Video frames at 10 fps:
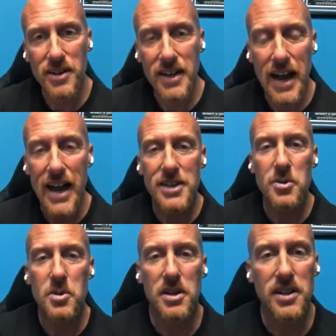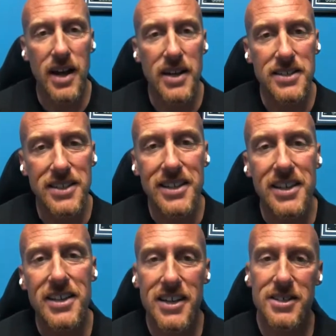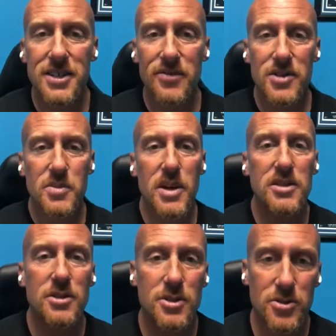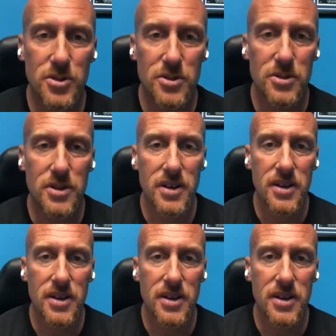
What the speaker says: And I had to realize that none of that stuff was based in truth.